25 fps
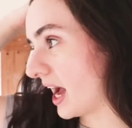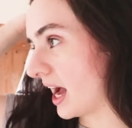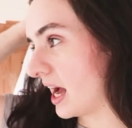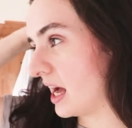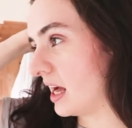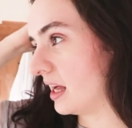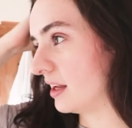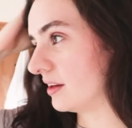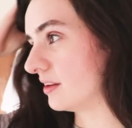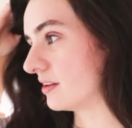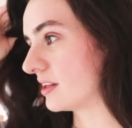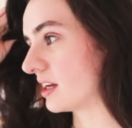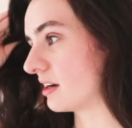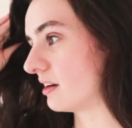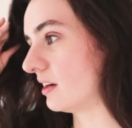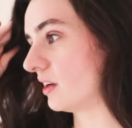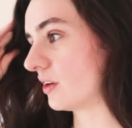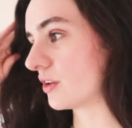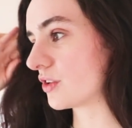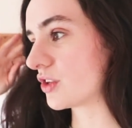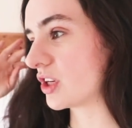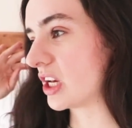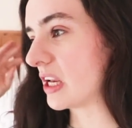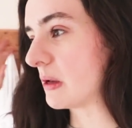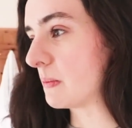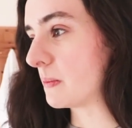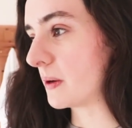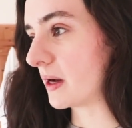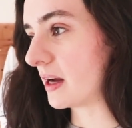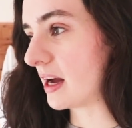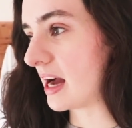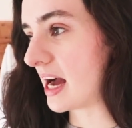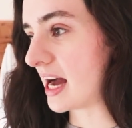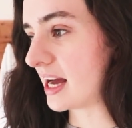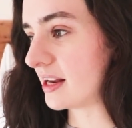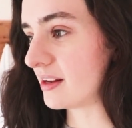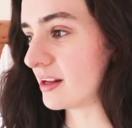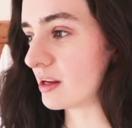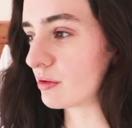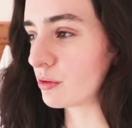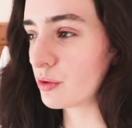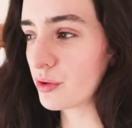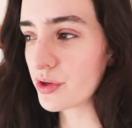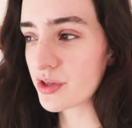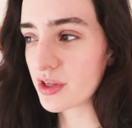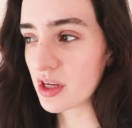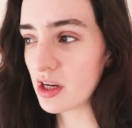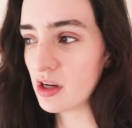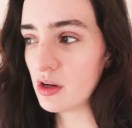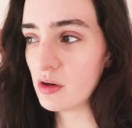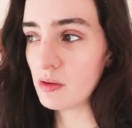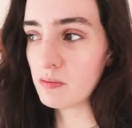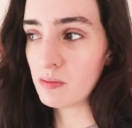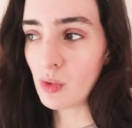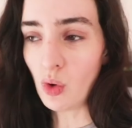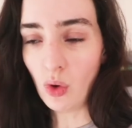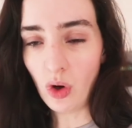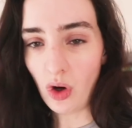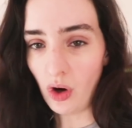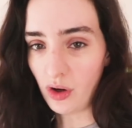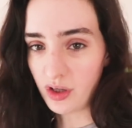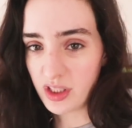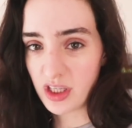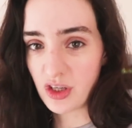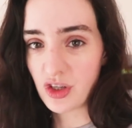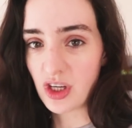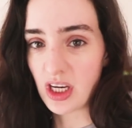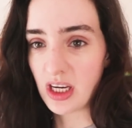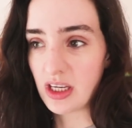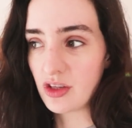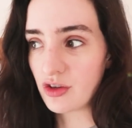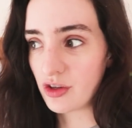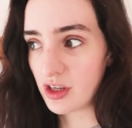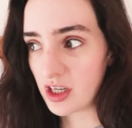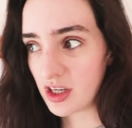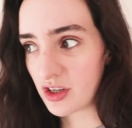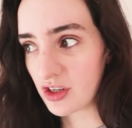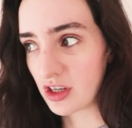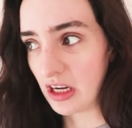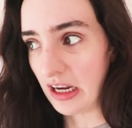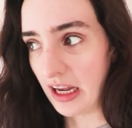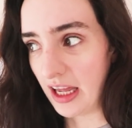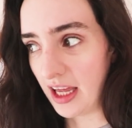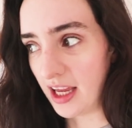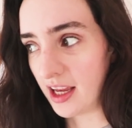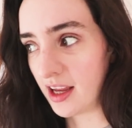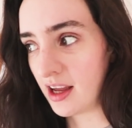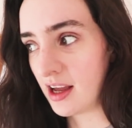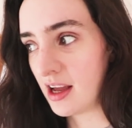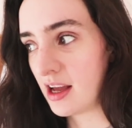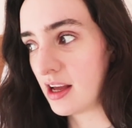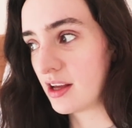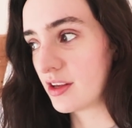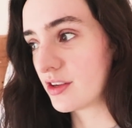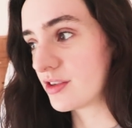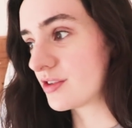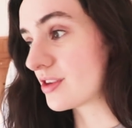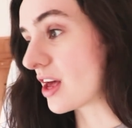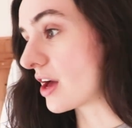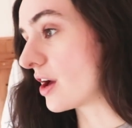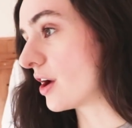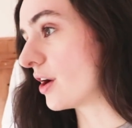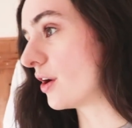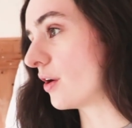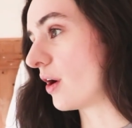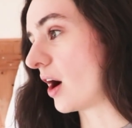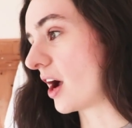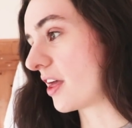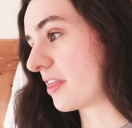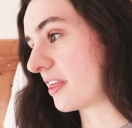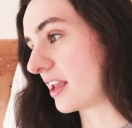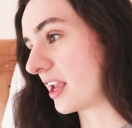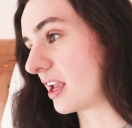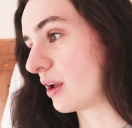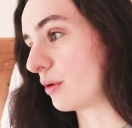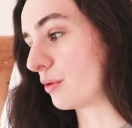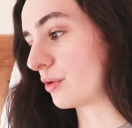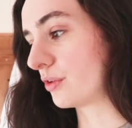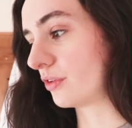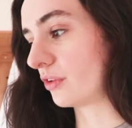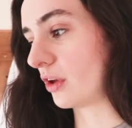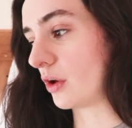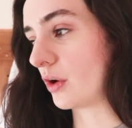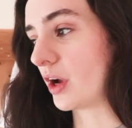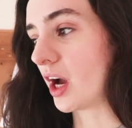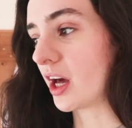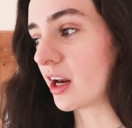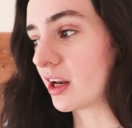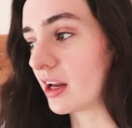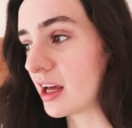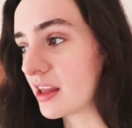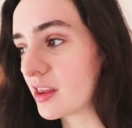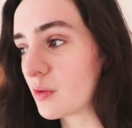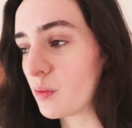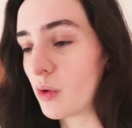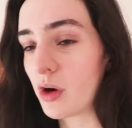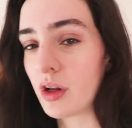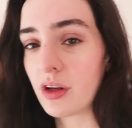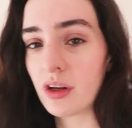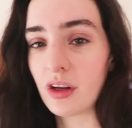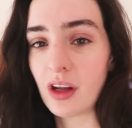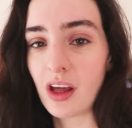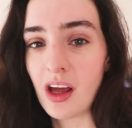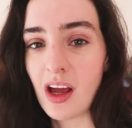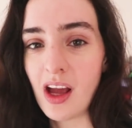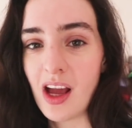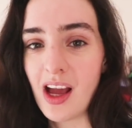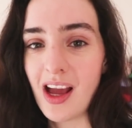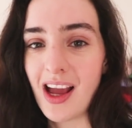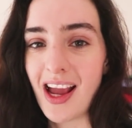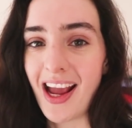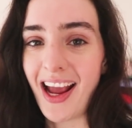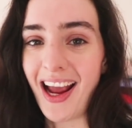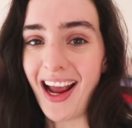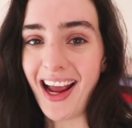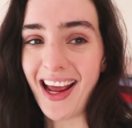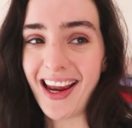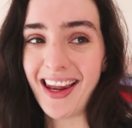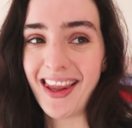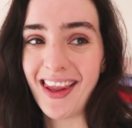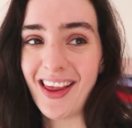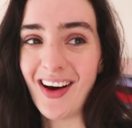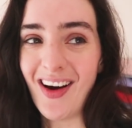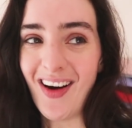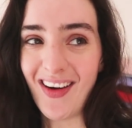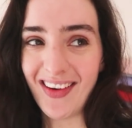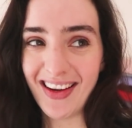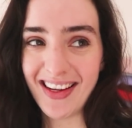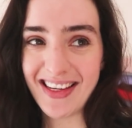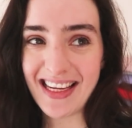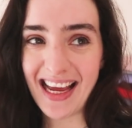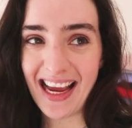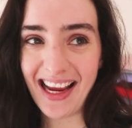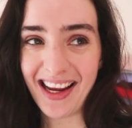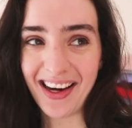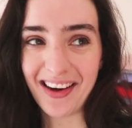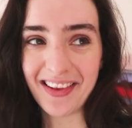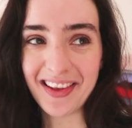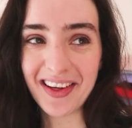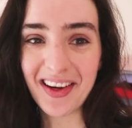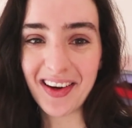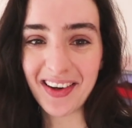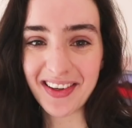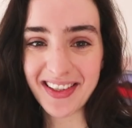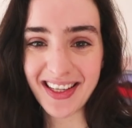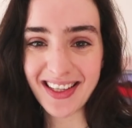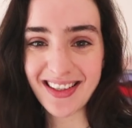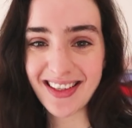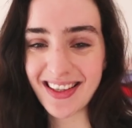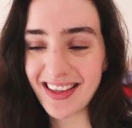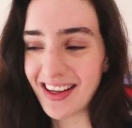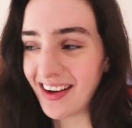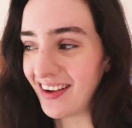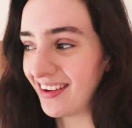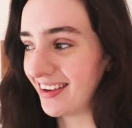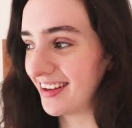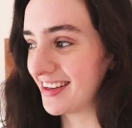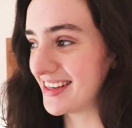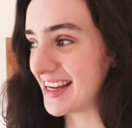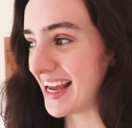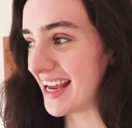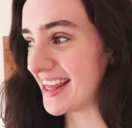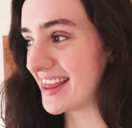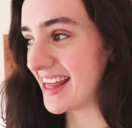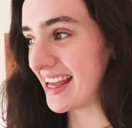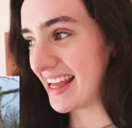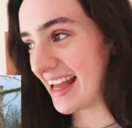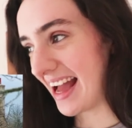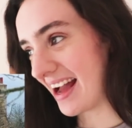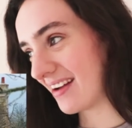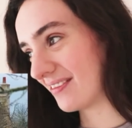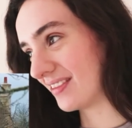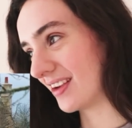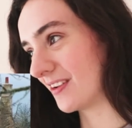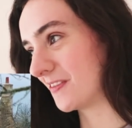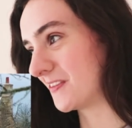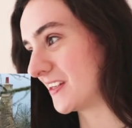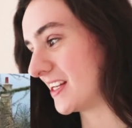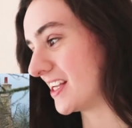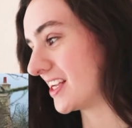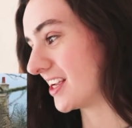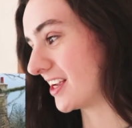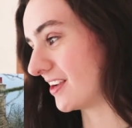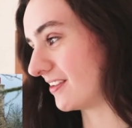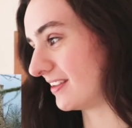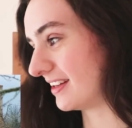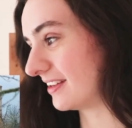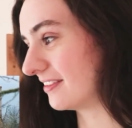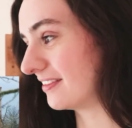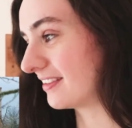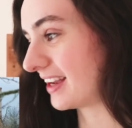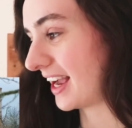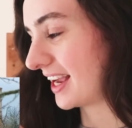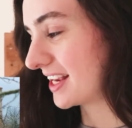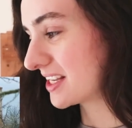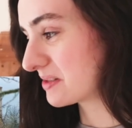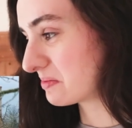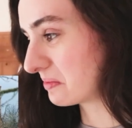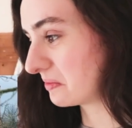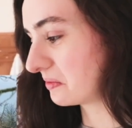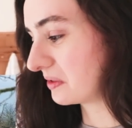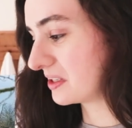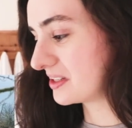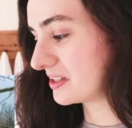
and they're a lot cheaper, and they're also more cottagey traditionally. So I think it will suit, kind of like the one in The Holiday, you know, the cottage in The Holiday, they have lovely, cute little casement